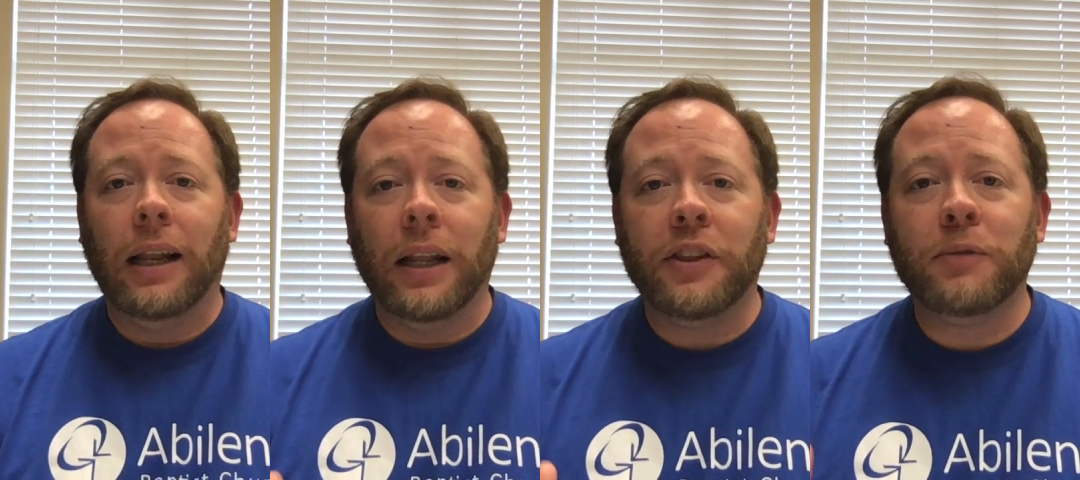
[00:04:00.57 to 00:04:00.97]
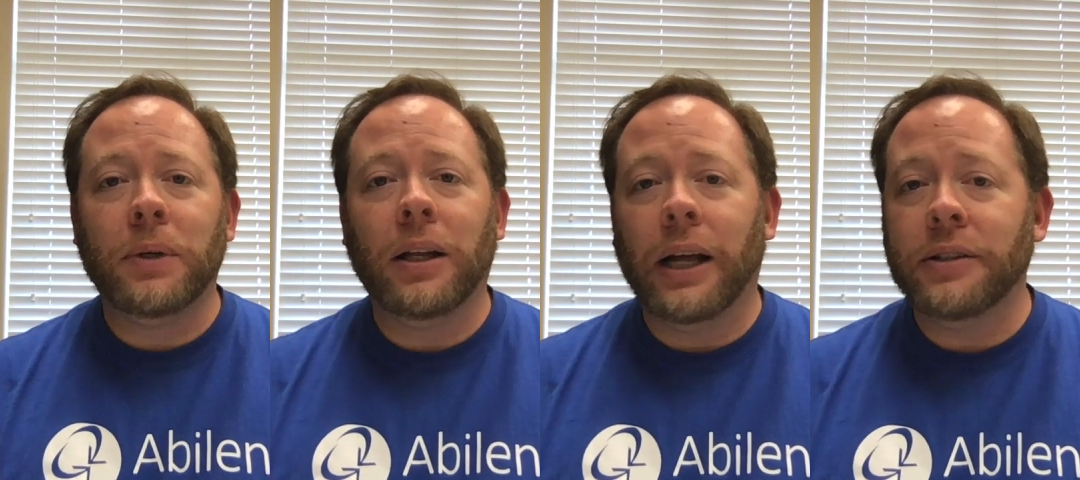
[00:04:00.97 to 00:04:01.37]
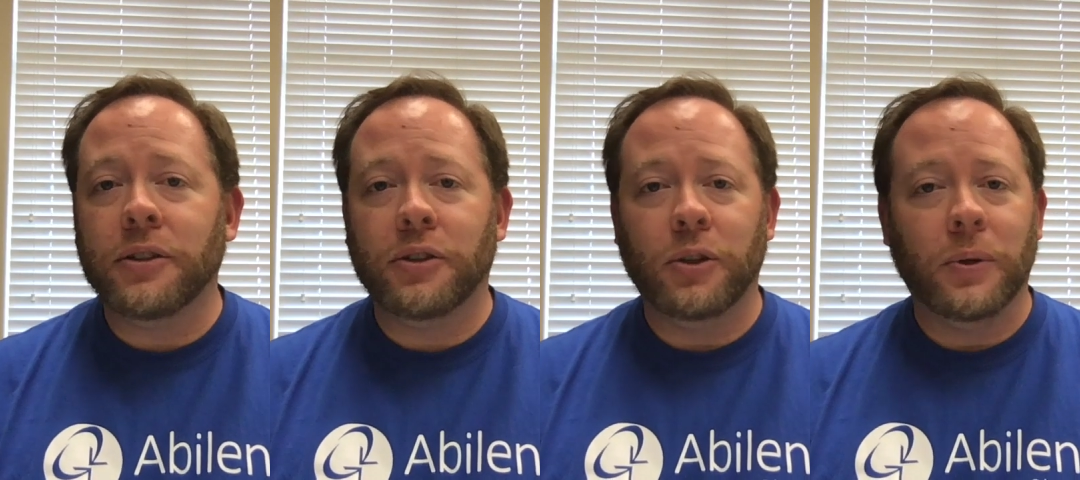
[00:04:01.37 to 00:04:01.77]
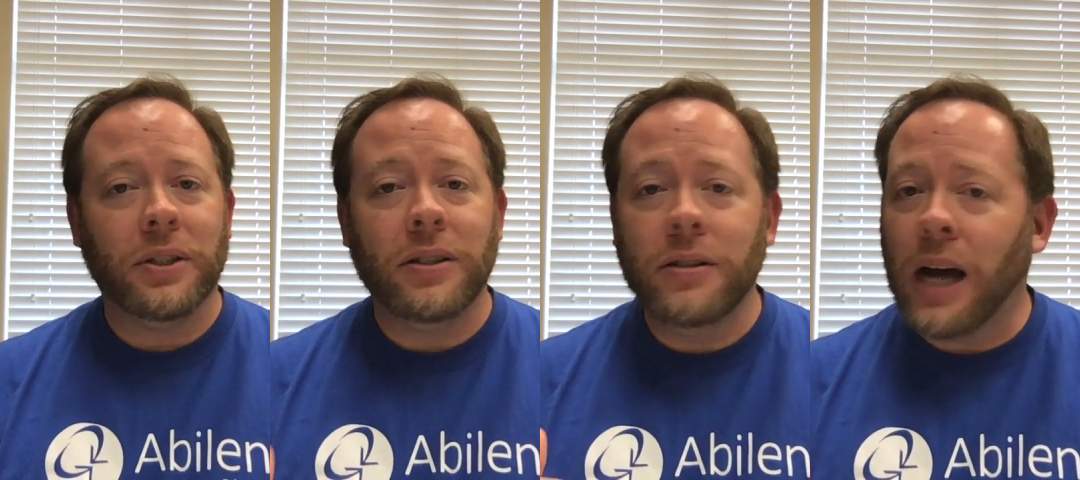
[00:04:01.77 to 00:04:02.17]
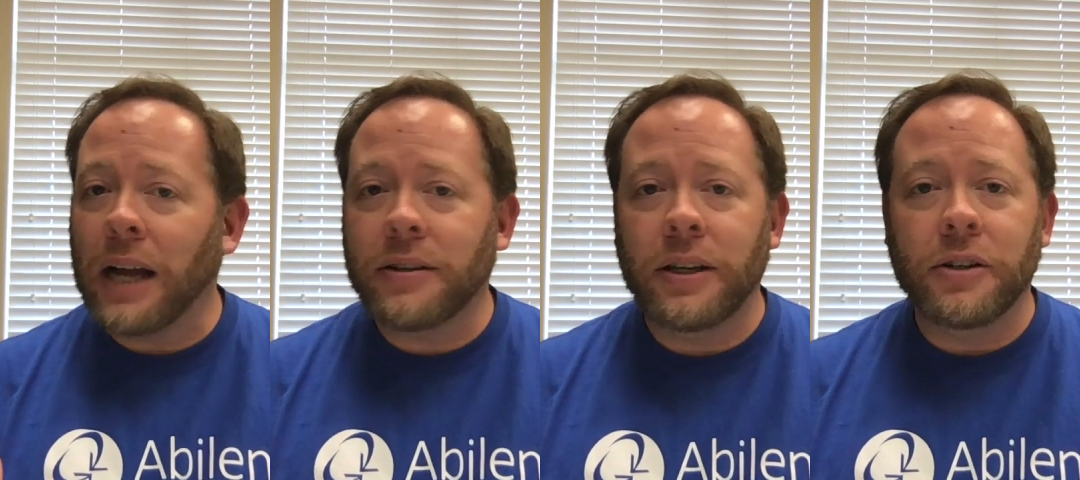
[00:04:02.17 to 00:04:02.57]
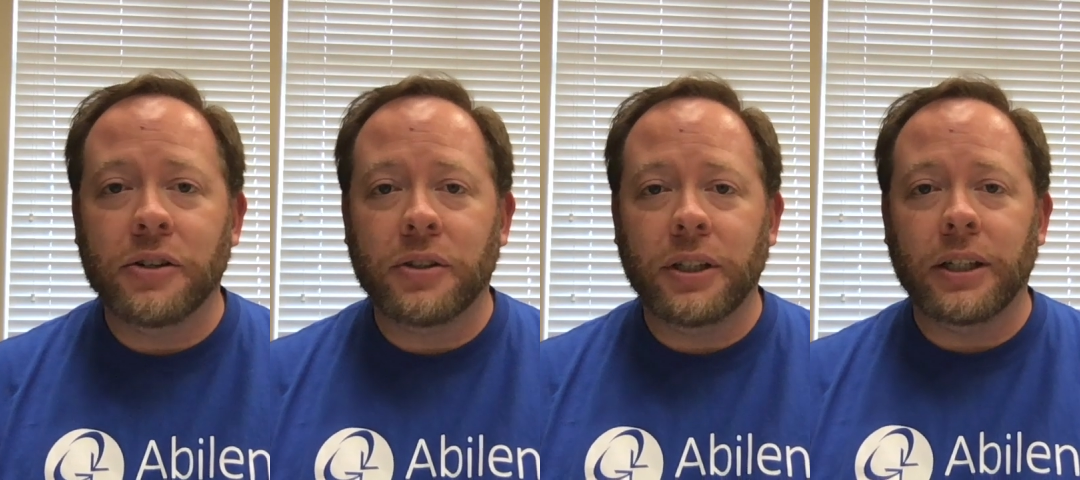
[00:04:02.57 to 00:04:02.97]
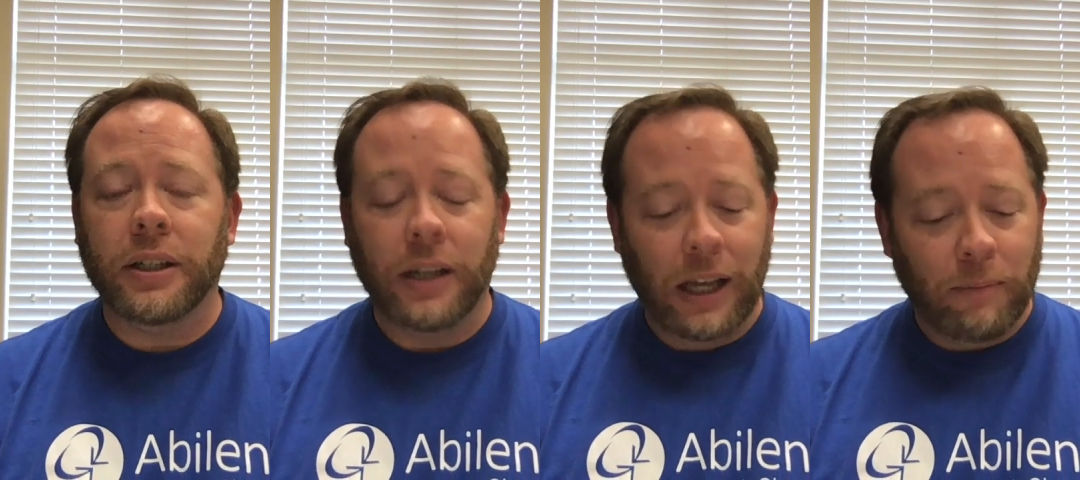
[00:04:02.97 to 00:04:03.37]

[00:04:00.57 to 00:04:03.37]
let this be a lesson to us not to enter sin,